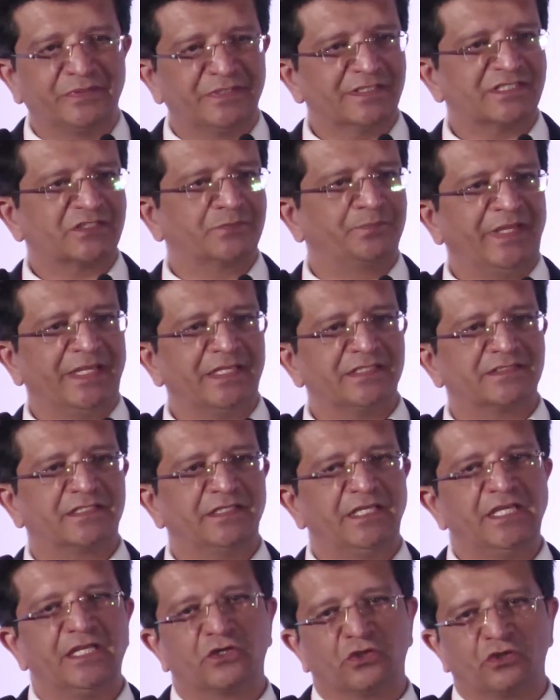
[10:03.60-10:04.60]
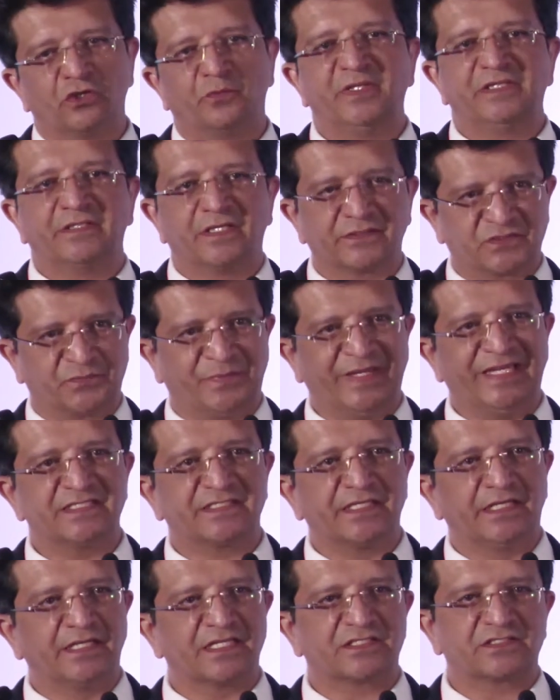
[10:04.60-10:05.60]
the space economy, the
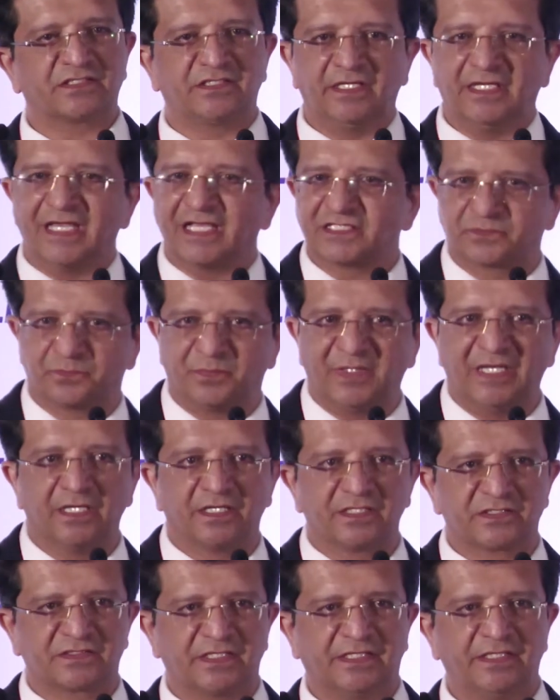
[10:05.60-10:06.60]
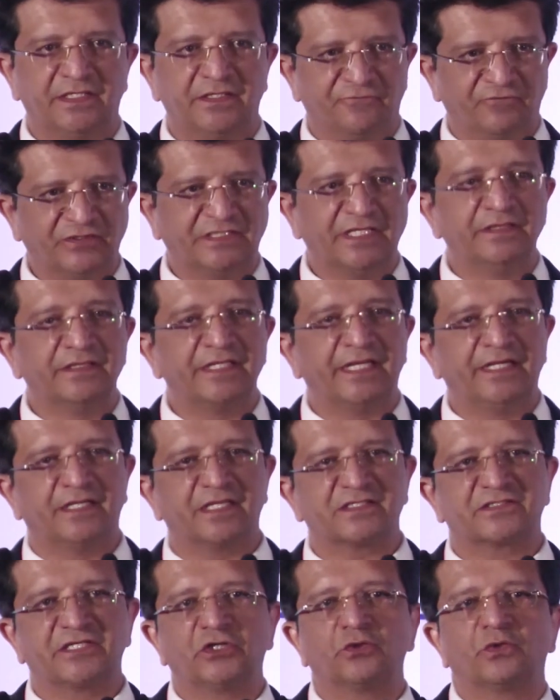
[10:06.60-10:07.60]
space industry as players within the
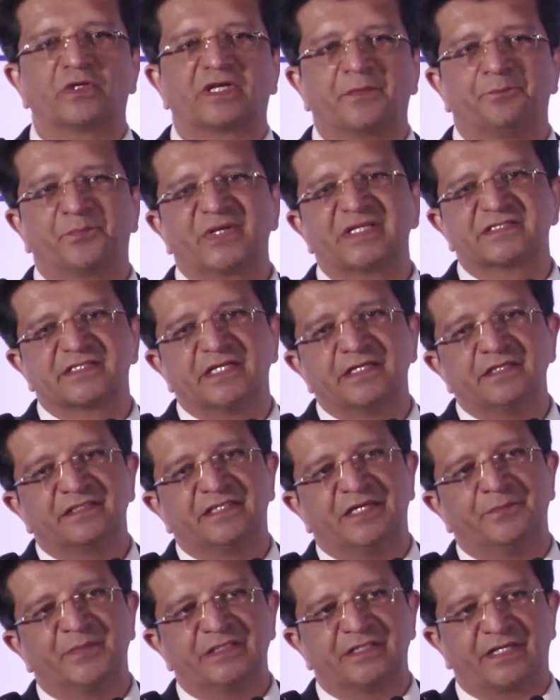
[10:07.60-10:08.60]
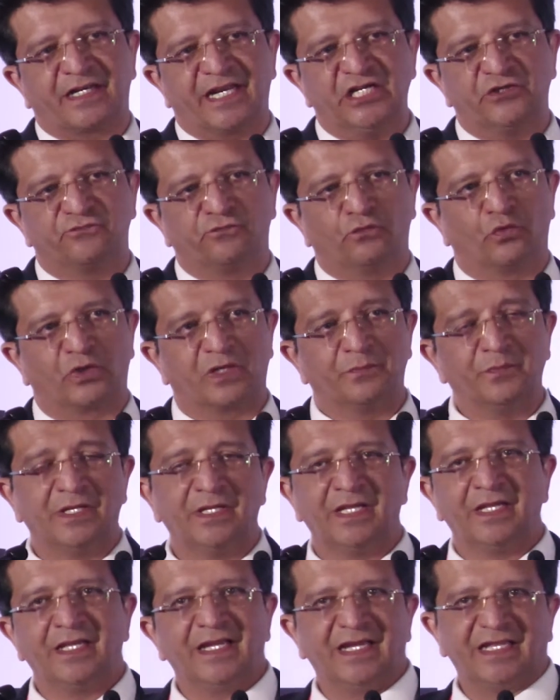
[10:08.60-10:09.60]
industry to represent them at the right forum.
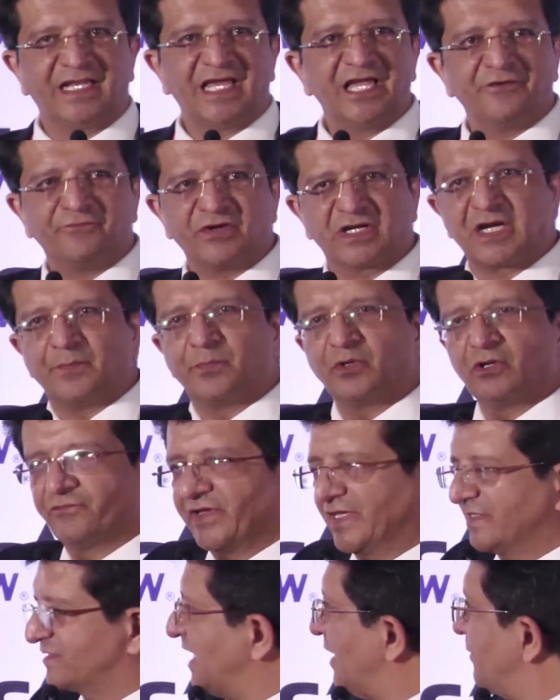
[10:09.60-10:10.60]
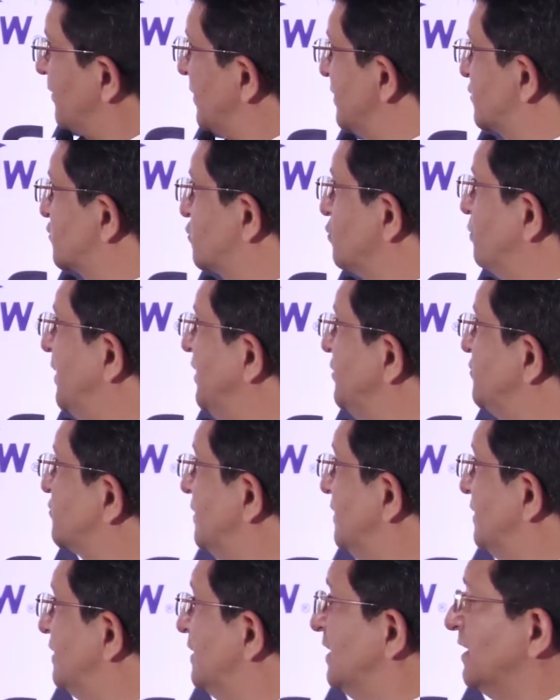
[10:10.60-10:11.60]
And I have a couple of examples to
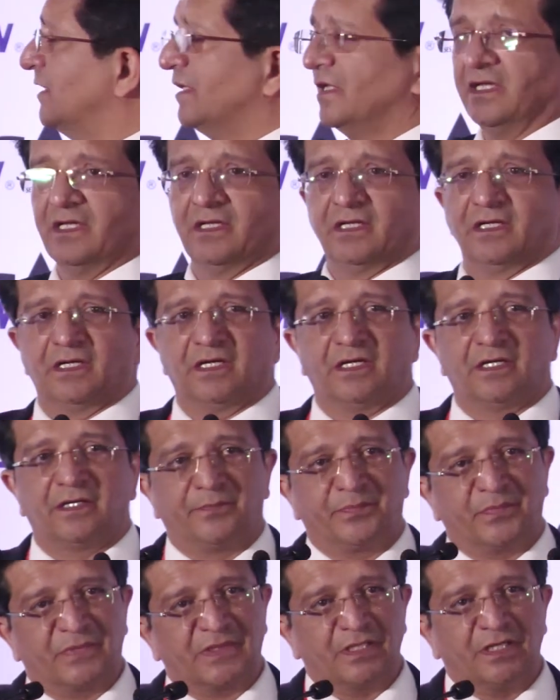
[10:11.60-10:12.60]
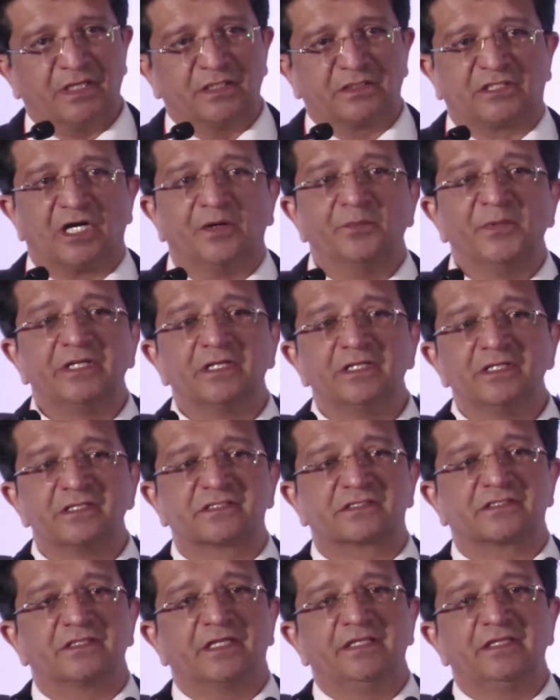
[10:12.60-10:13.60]
mention.
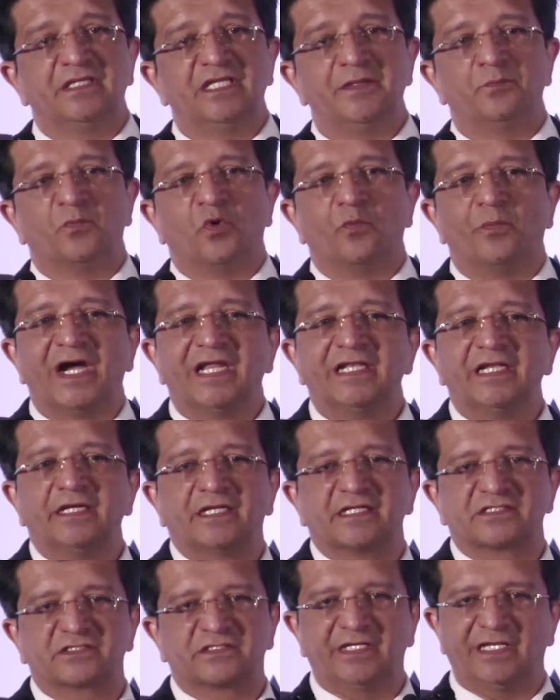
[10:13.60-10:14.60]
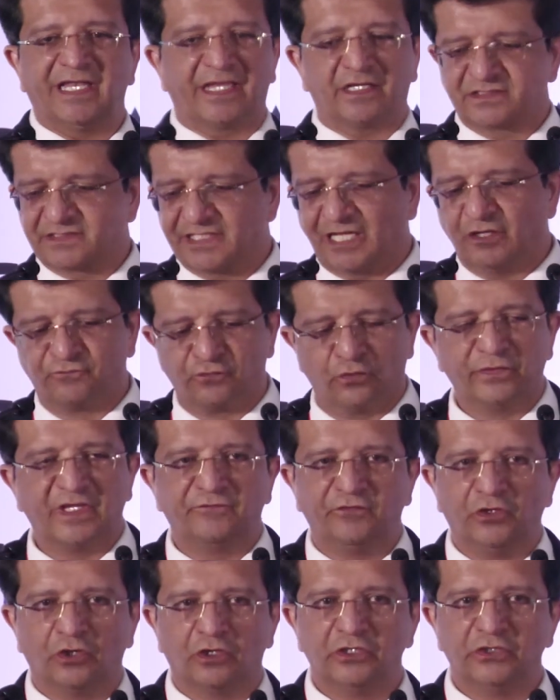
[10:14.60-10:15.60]
Terminals in the mobile industry, like a cell phone
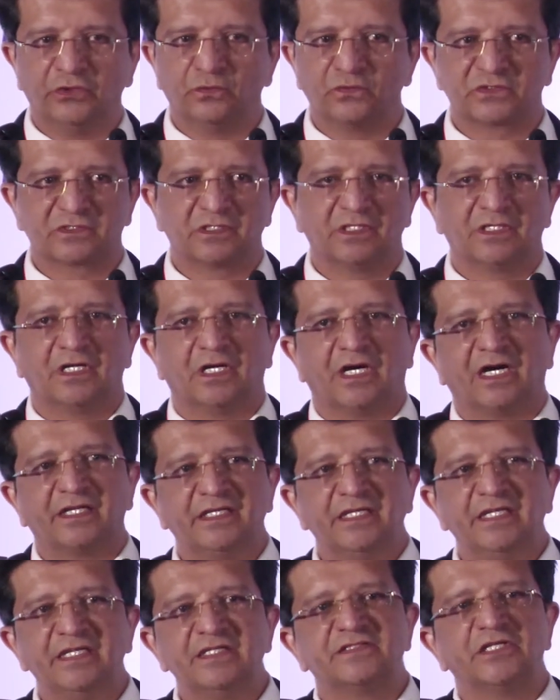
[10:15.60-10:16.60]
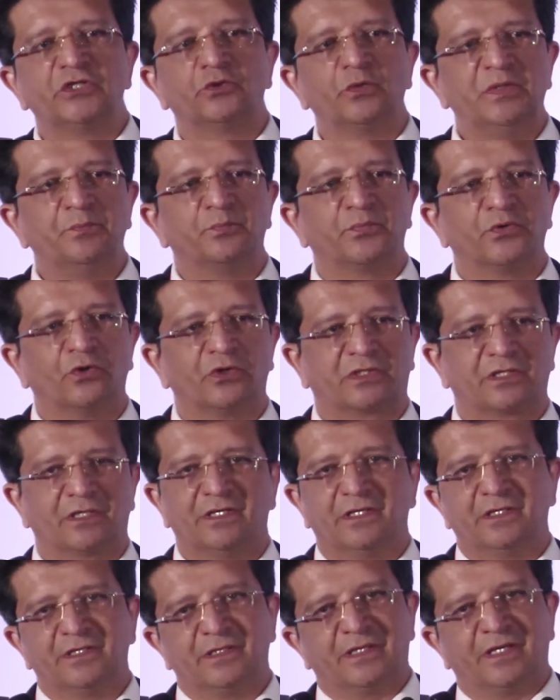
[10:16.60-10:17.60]
that we all use, are easy to import.
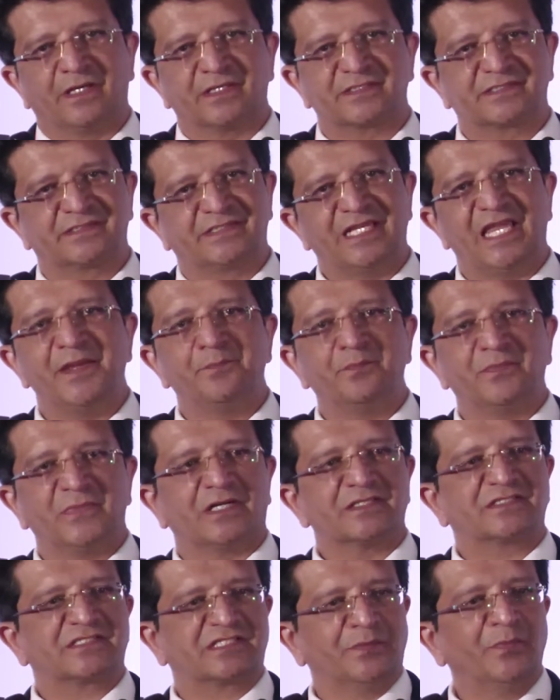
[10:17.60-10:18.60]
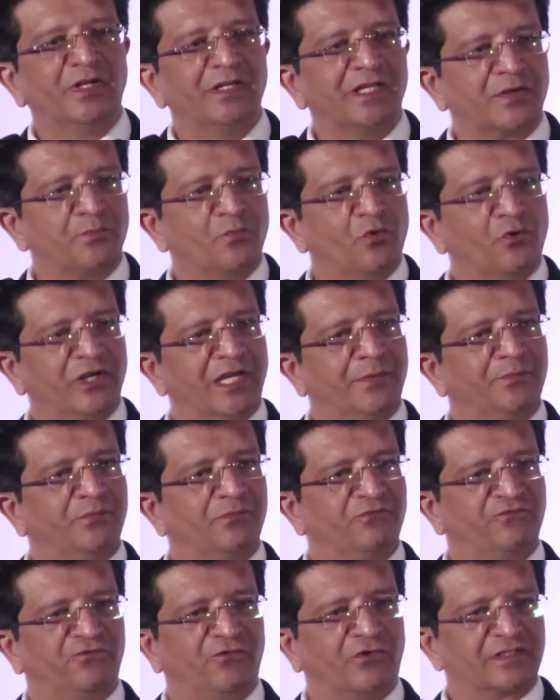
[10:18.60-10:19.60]
A similar
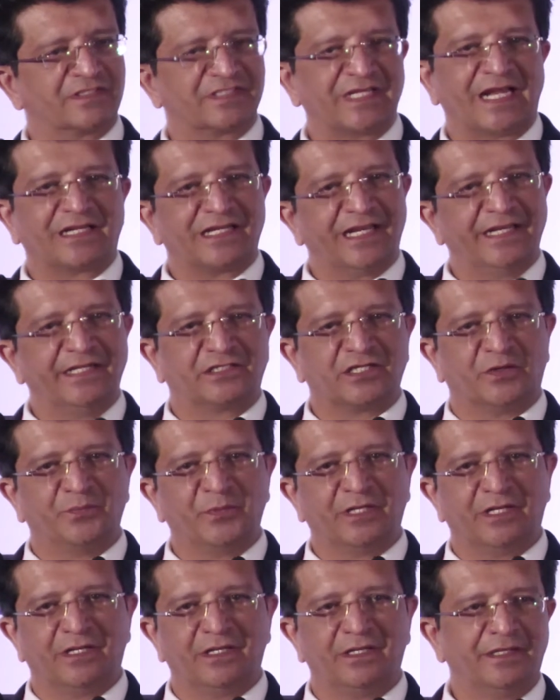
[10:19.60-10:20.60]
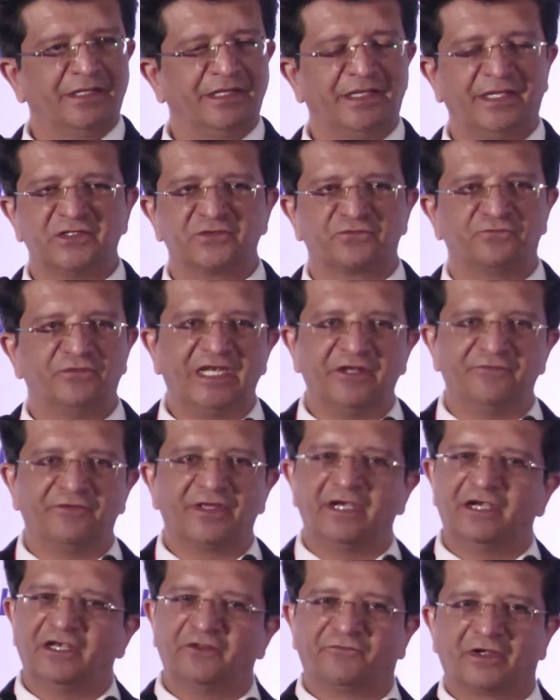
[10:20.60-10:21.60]
modem for a satellite terminal is very,
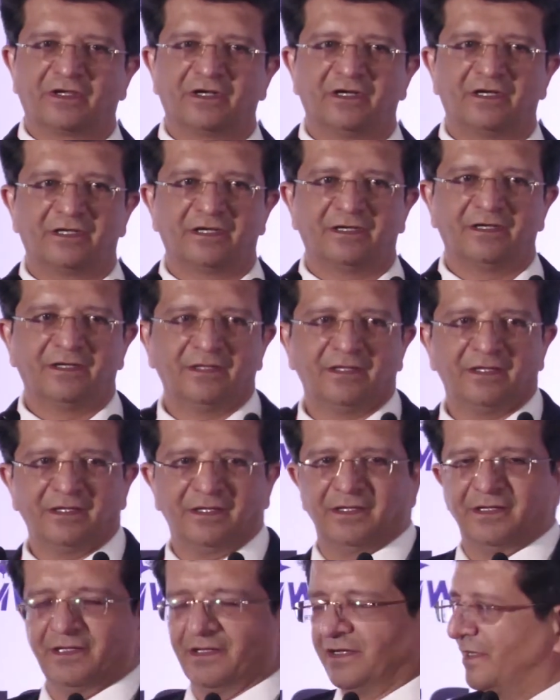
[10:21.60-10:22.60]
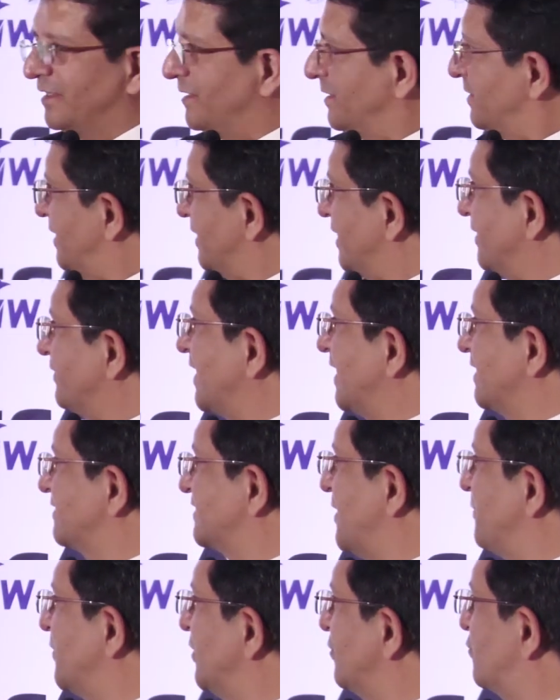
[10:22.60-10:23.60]
very difficult. Another
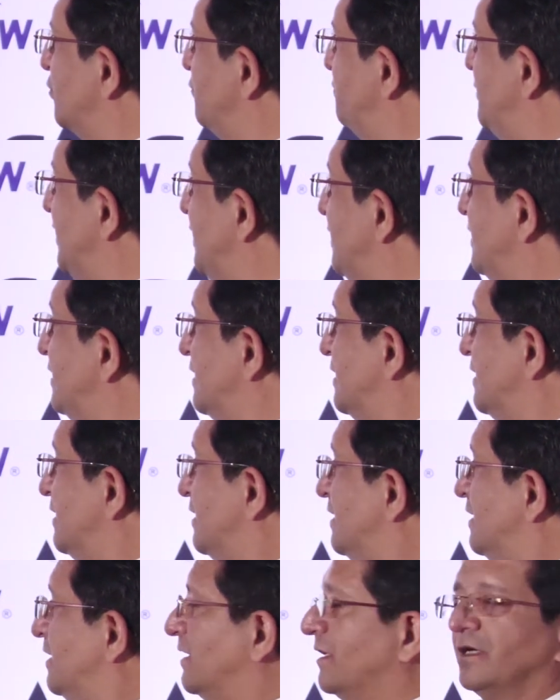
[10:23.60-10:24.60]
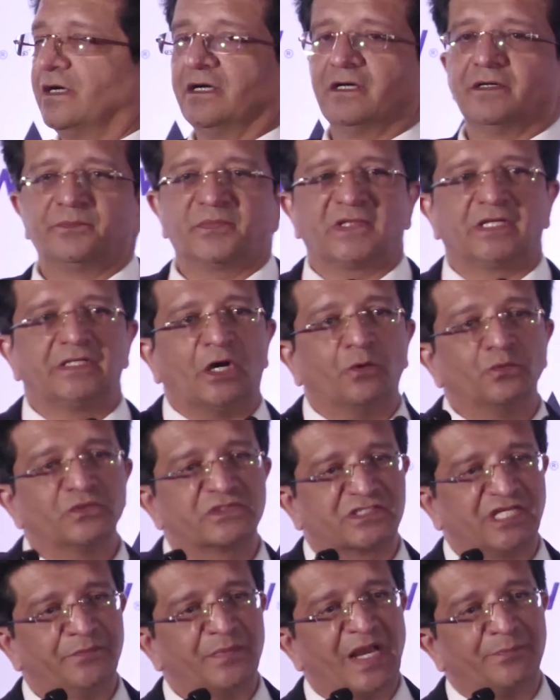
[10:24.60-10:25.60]
example could be
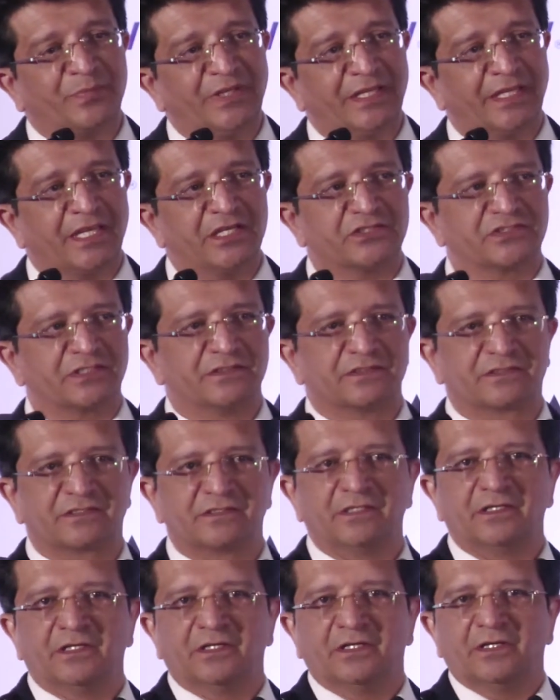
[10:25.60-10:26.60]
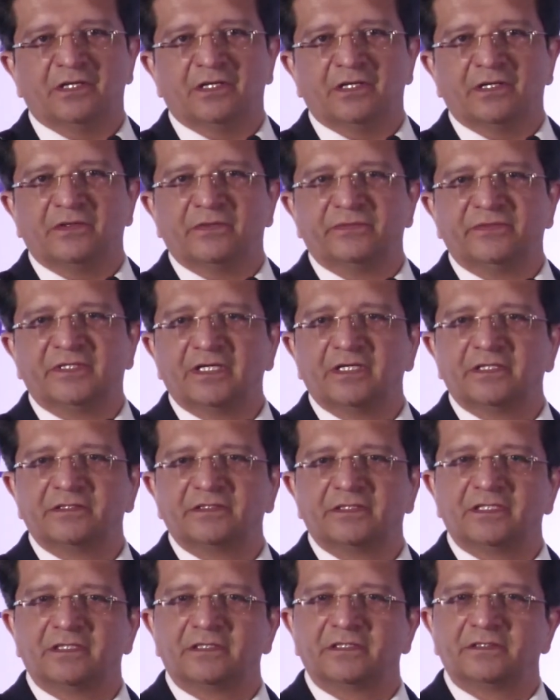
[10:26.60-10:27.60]
downstream applications.
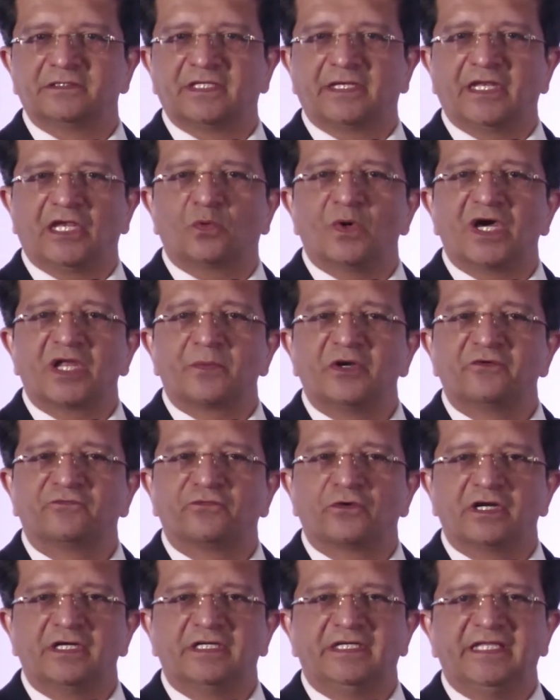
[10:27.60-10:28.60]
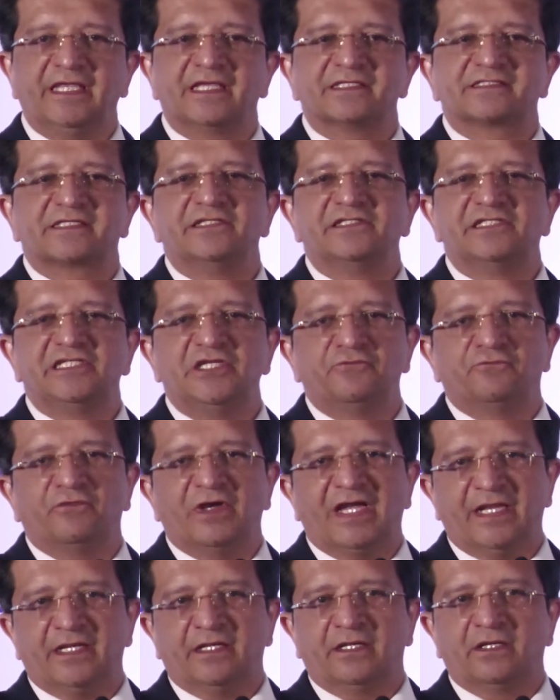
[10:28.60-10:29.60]
The requirement for a DSNG
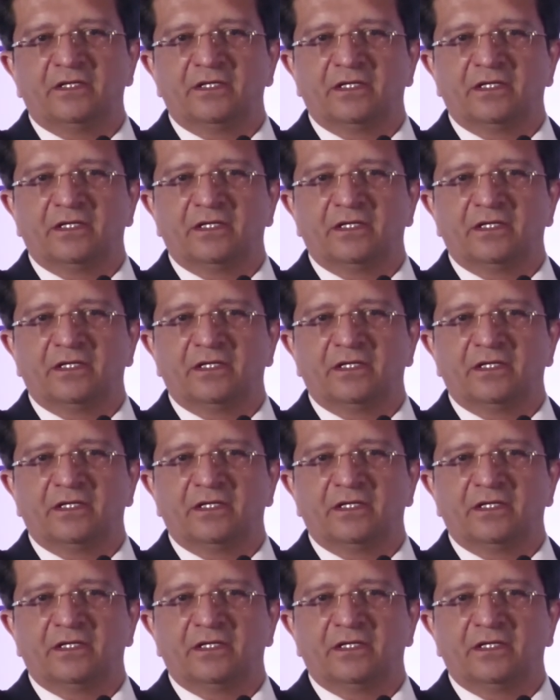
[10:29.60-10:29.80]
van